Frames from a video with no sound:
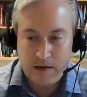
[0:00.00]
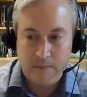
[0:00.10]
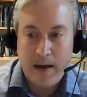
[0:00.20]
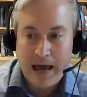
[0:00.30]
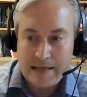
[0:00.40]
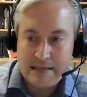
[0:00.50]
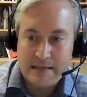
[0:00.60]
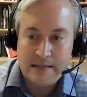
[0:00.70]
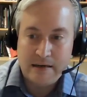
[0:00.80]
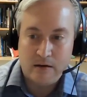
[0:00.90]
masse
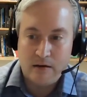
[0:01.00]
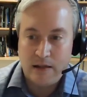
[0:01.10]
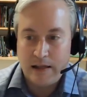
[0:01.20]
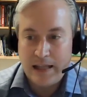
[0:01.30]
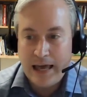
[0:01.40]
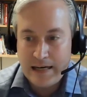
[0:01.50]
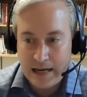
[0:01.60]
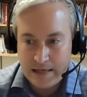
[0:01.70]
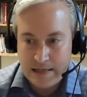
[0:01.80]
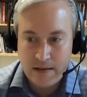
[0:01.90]
until the late
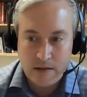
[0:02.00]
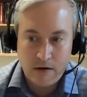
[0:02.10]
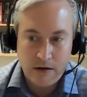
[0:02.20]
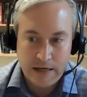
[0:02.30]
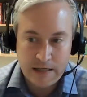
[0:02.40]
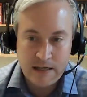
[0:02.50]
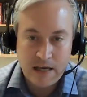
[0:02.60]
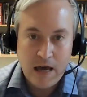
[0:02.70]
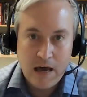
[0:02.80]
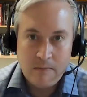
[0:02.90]
1930s.
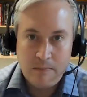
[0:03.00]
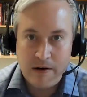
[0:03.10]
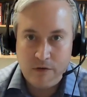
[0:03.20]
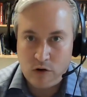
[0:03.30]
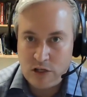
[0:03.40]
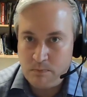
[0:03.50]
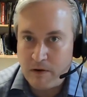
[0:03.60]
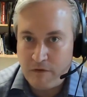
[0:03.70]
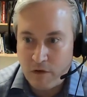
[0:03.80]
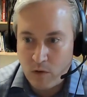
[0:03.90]
But of course,
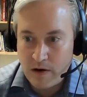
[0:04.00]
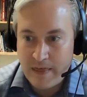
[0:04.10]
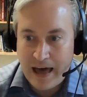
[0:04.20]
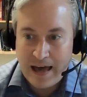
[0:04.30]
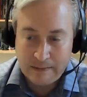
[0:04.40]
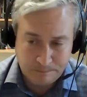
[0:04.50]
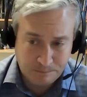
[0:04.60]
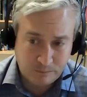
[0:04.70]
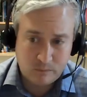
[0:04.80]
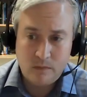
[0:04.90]
before that,
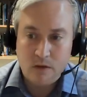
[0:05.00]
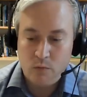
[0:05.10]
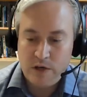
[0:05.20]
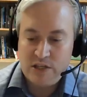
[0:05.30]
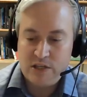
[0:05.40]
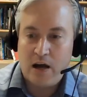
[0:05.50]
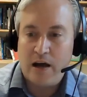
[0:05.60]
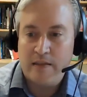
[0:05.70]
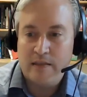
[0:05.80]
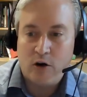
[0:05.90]
we
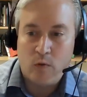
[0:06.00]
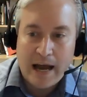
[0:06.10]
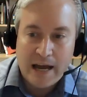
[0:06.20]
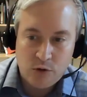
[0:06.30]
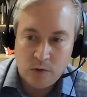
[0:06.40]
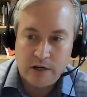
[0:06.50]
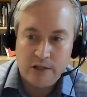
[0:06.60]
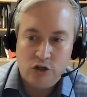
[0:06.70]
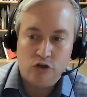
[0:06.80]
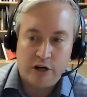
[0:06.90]
saw the gradual
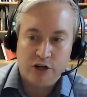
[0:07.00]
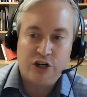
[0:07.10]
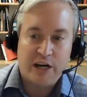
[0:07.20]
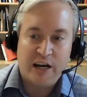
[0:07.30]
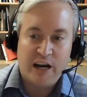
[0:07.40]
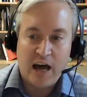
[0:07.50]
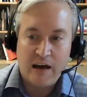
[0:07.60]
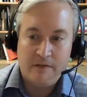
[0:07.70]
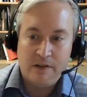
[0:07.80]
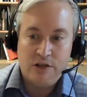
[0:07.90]
constriction
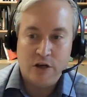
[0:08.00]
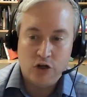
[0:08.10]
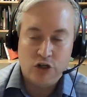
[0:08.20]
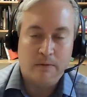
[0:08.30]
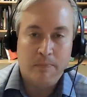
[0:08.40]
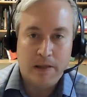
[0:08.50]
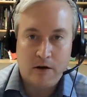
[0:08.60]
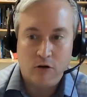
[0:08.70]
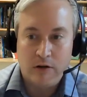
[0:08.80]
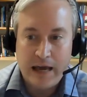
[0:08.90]
of the social and
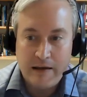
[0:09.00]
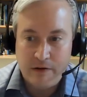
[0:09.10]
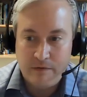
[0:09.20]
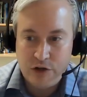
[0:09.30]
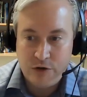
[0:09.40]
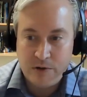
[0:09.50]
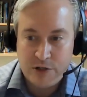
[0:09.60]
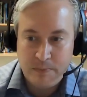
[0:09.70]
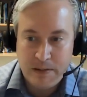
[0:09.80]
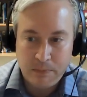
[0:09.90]
political life of
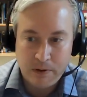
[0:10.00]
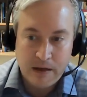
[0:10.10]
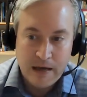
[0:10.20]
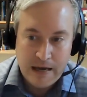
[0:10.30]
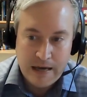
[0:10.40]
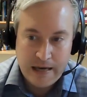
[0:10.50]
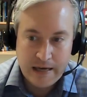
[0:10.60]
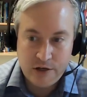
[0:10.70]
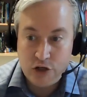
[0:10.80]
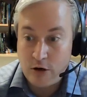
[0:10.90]
Jewish people
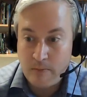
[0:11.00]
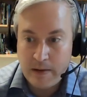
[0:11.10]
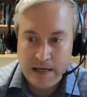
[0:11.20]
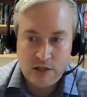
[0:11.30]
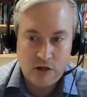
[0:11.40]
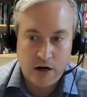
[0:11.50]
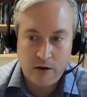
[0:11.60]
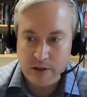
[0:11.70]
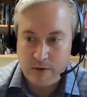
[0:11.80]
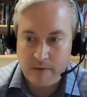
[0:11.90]
in Germany,
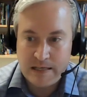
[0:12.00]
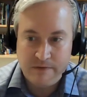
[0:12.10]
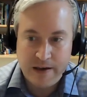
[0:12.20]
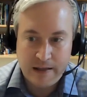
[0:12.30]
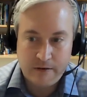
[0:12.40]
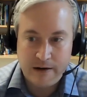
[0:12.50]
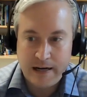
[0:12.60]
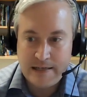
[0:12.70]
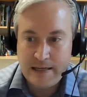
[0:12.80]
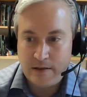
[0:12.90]
starting with the rise of Hitler in
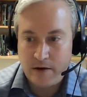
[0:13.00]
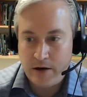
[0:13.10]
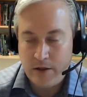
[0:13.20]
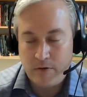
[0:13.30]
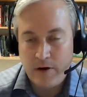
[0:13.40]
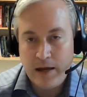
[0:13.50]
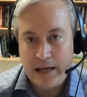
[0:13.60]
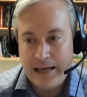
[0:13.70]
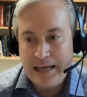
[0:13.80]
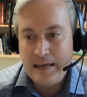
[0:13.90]
1933.
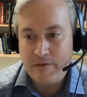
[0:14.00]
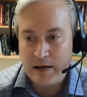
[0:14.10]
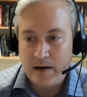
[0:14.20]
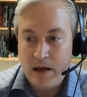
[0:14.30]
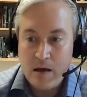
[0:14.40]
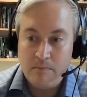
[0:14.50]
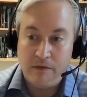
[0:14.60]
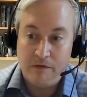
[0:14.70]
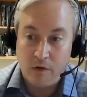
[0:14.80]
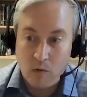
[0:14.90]
And even
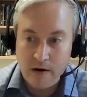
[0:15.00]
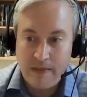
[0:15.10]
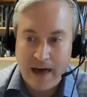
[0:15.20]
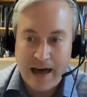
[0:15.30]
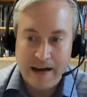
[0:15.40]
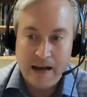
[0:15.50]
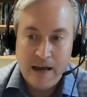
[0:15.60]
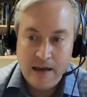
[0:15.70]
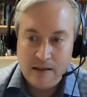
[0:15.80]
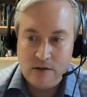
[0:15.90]
before that,
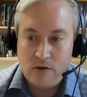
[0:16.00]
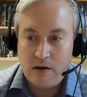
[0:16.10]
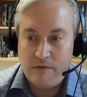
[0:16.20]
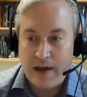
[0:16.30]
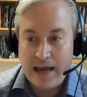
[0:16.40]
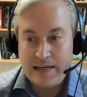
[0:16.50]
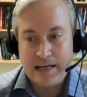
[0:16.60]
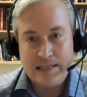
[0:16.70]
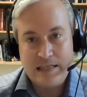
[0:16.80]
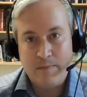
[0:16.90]
the sort of
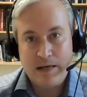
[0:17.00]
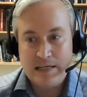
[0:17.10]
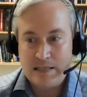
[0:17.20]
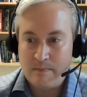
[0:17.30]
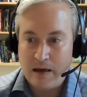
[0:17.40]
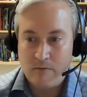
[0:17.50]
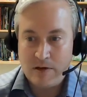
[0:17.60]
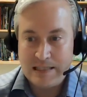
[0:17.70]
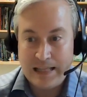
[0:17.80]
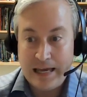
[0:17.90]
anti-Semitism that
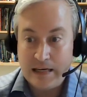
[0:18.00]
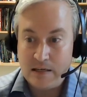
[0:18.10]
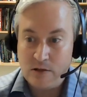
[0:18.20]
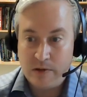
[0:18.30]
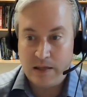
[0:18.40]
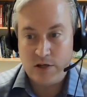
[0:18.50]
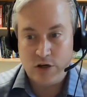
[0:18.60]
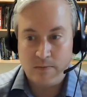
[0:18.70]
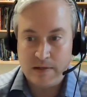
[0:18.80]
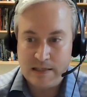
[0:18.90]
was latent within
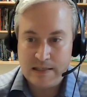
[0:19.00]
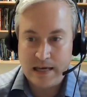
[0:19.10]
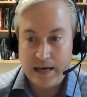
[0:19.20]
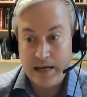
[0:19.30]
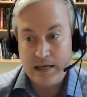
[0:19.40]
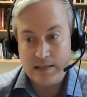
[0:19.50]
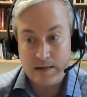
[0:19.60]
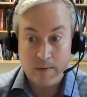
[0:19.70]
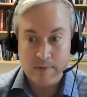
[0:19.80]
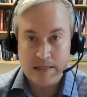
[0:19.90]
German society, and
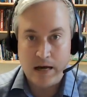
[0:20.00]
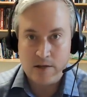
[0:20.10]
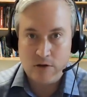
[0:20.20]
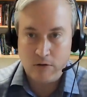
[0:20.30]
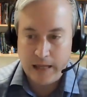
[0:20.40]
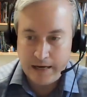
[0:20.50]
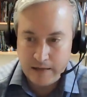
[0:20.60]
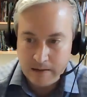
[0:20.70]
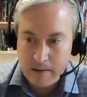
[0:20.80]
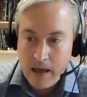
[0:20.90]
sometimes not so
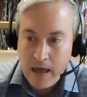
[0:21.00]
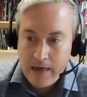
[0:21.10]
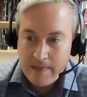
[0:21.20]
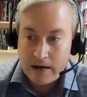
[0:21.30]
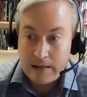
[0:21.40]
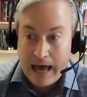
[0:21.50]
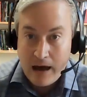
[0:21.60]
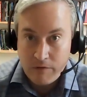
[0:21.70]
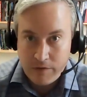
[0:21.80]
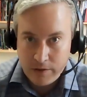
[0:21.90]
latent, that
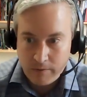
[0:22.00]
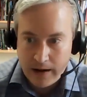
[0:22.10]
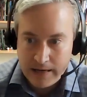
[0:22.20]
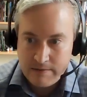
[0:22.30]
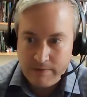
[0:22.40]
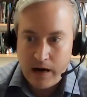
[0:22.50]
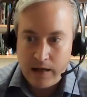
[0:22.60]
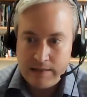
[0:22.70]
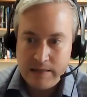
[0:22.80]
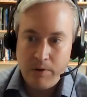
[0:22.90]
allowed for the rise of the
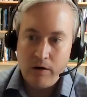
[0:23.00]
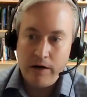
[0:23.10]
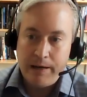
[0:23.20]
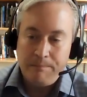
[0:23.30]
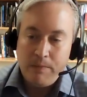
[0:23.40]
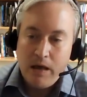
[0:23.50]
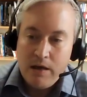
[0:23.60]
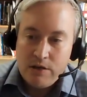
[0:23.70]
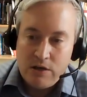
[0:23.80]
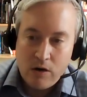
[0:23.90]
Nazi Party.
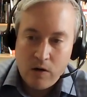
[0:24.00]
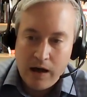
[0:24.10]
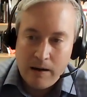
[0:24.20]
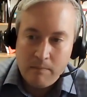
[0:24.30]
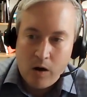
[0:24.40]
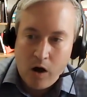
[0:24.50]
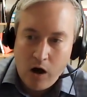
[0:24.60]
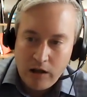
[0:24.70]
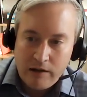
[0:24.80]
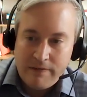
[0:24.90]
So
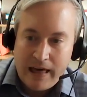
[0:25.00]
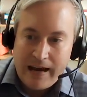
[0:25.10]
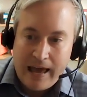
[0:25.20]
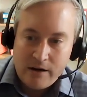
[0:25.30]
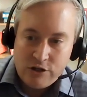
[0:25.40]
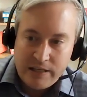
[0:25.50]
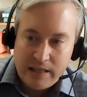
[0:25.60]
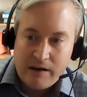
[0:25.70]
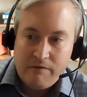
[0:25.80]
all of that energy that